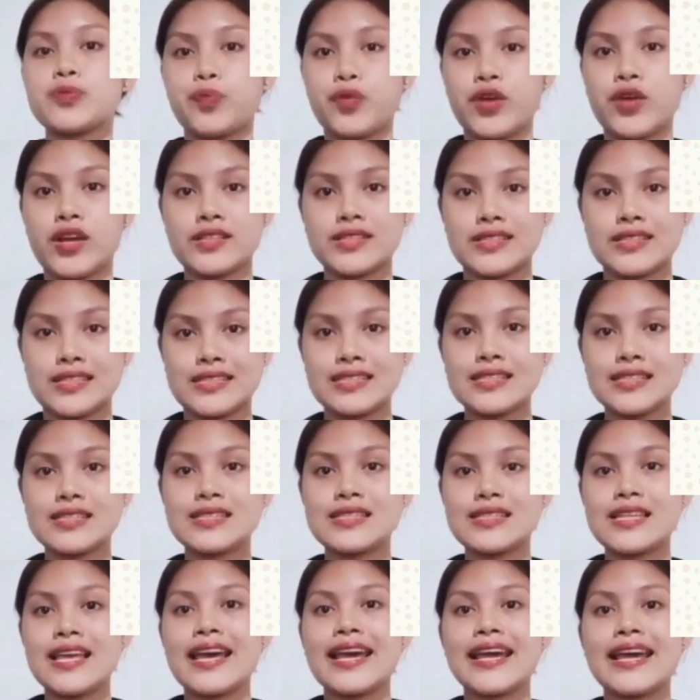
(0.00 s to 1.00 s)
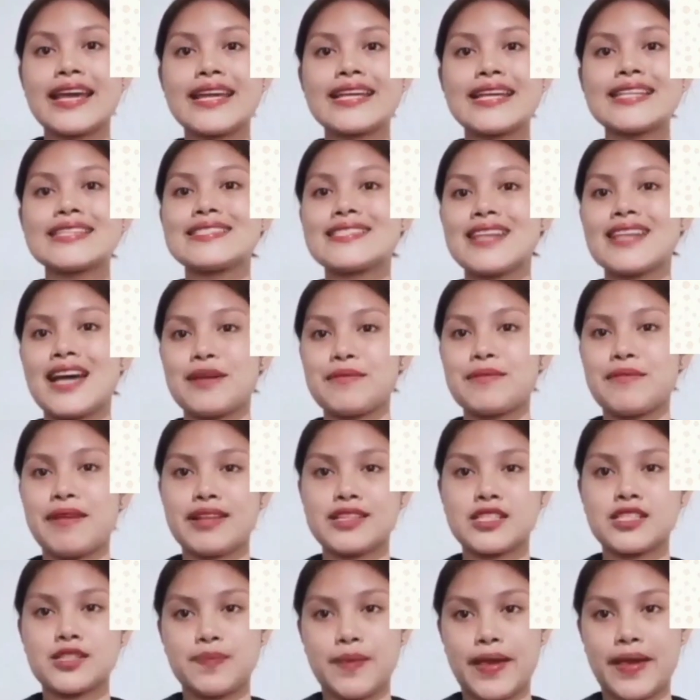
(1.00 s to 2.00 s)
its presence, in
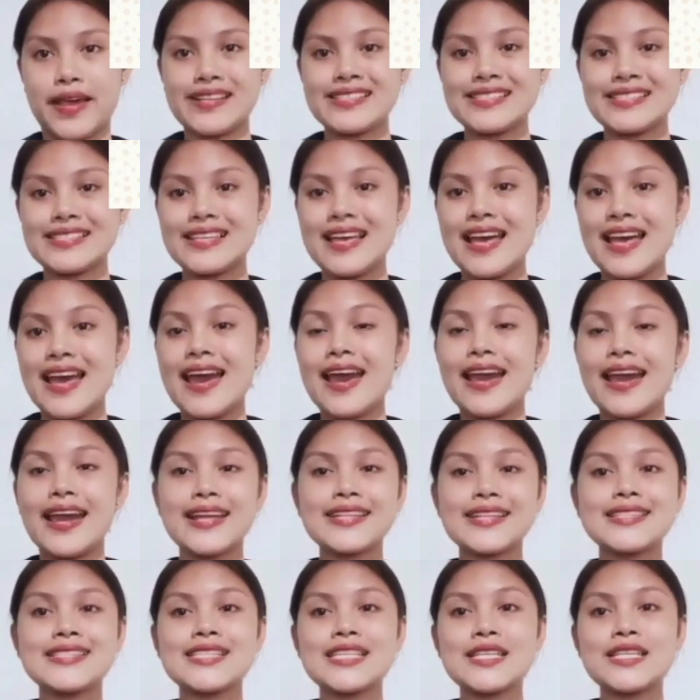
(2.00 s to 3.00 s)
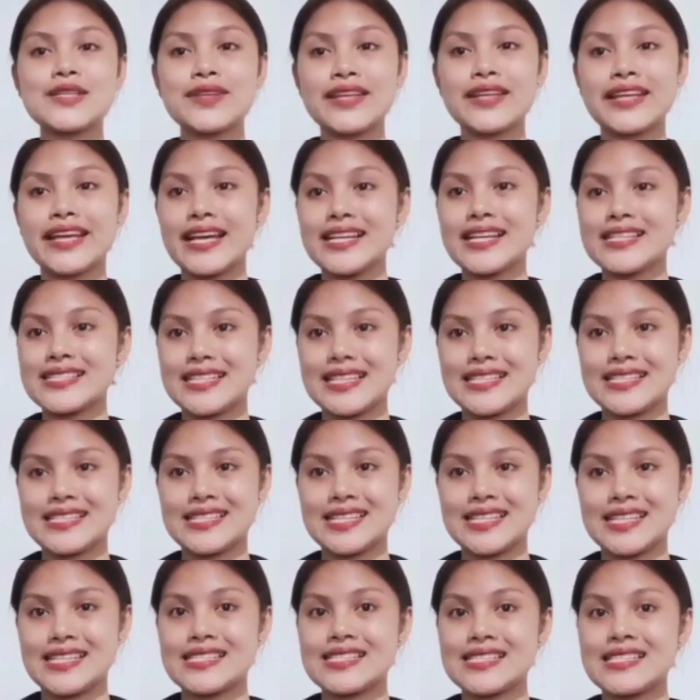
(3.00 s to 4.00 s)
time and space, its unique
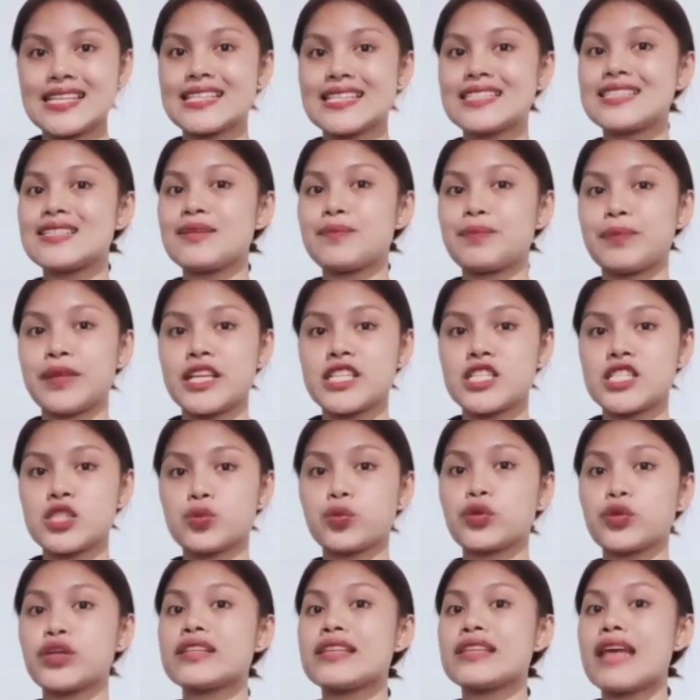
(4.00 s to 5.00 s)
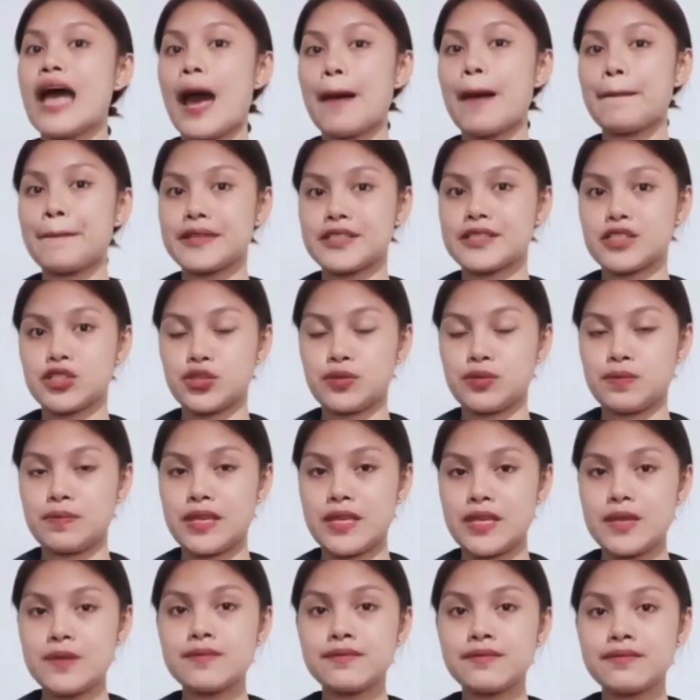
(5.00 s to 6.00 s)
existence at the place where it
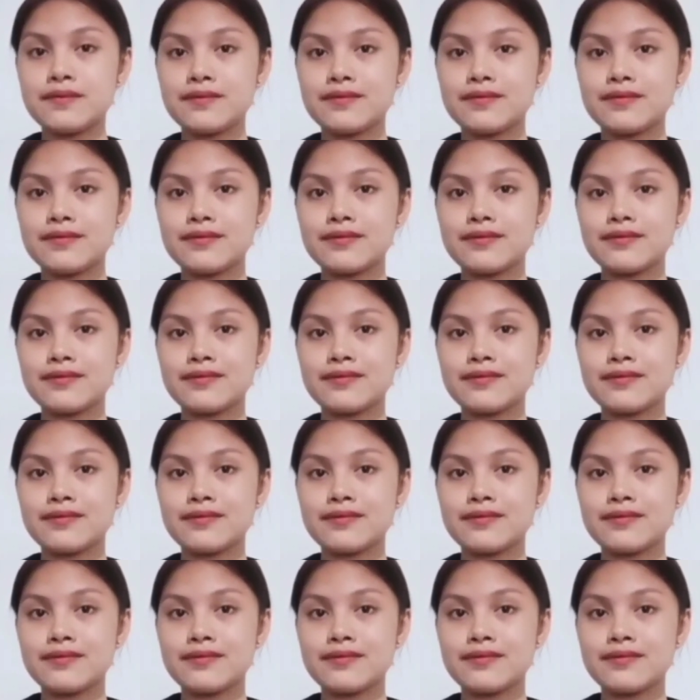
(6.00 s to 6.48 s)
happens to be,